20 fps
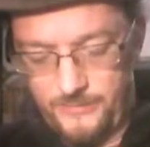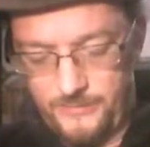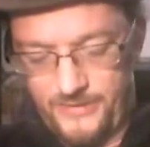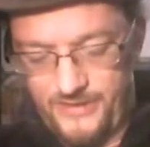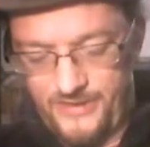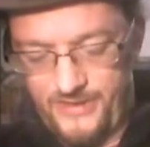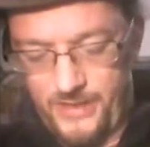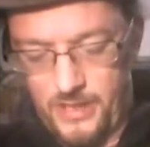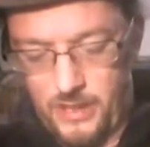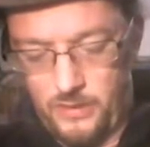
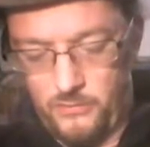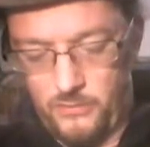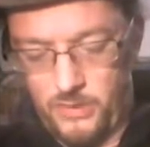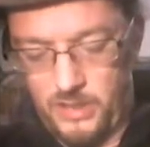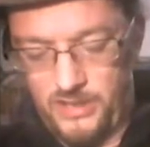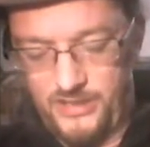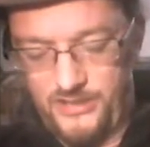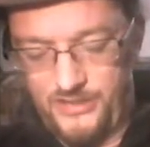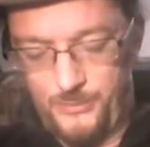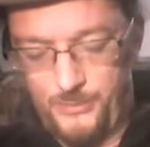It's not
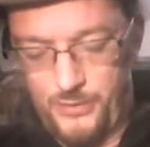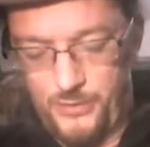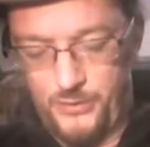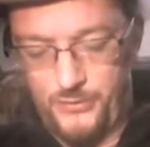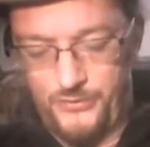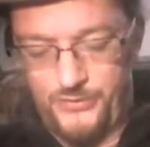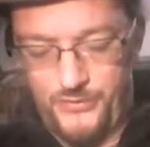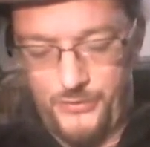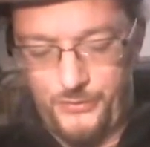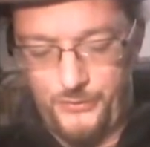really
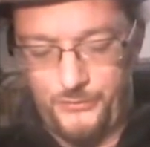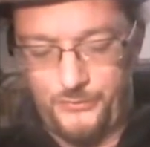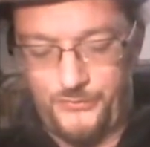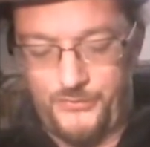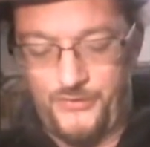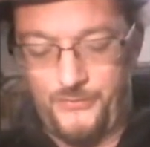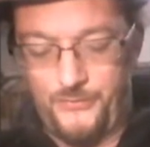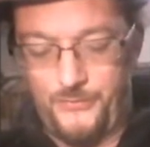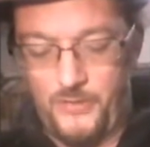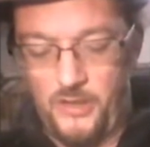supposed to.
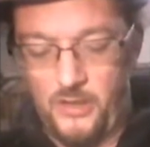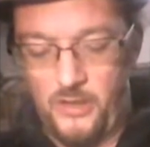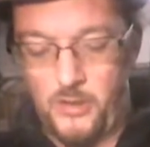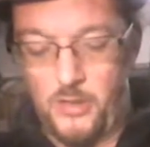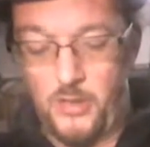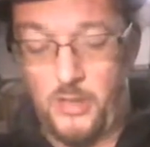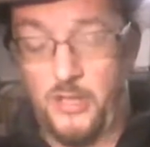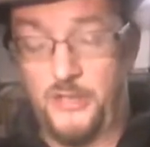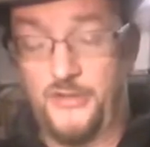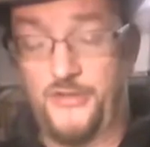So
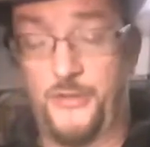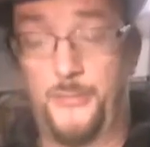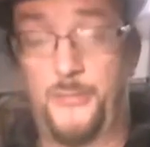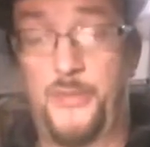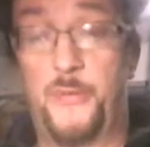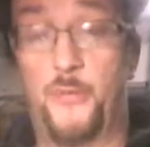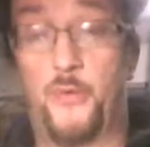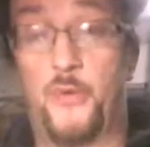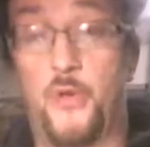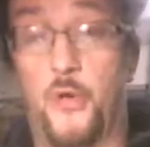some
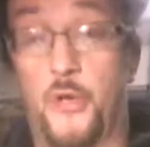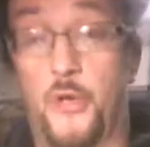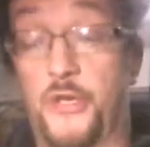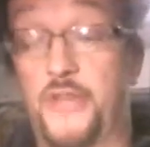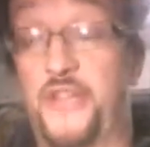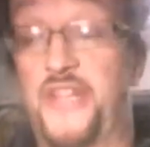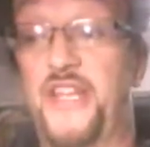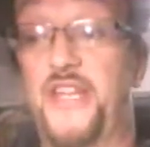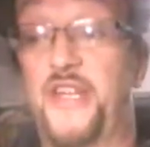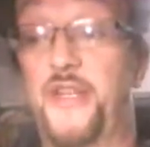people call
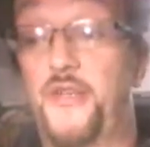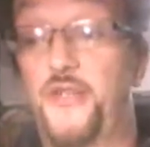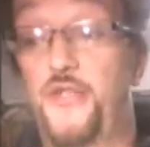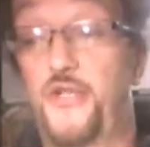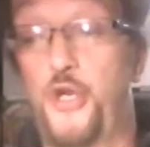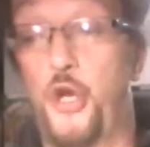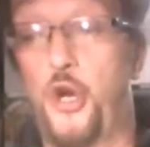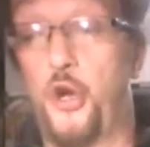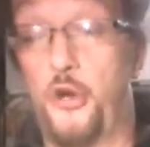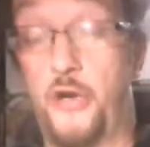it the
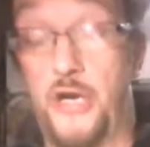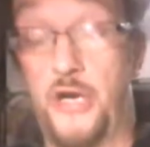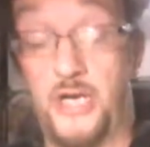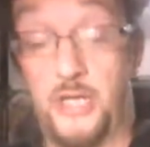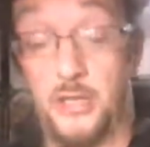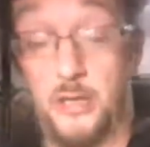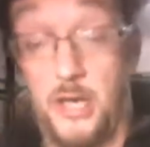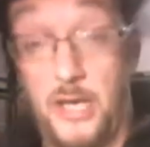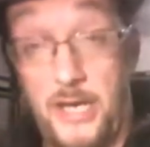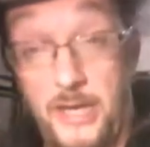
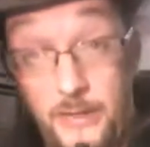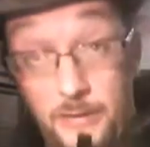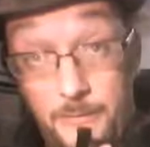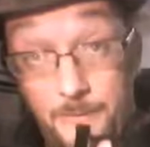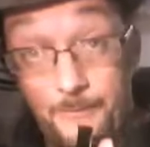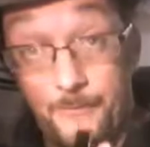charring light.